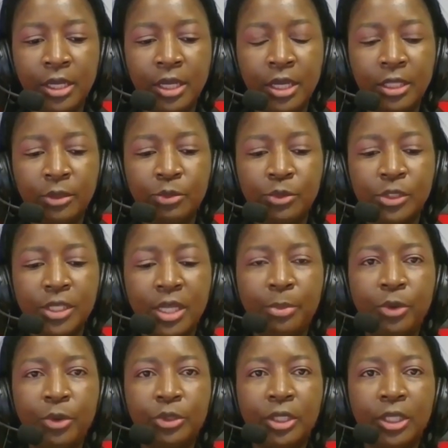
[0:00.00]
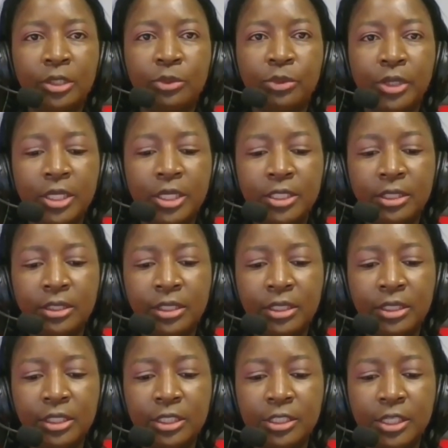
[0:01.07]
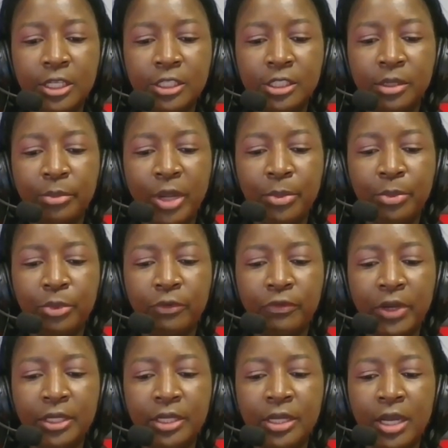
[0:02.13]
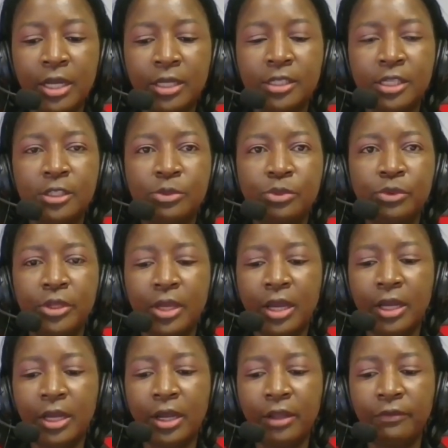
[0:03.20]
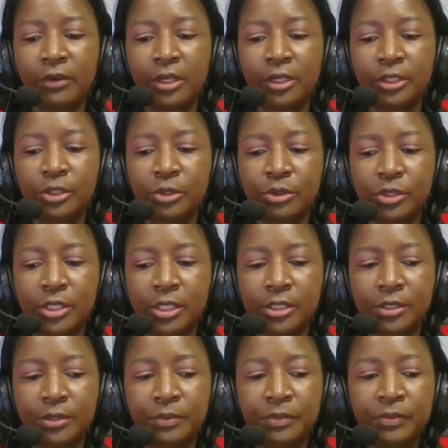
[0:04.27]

and to support education and research by providing access to the archival resources.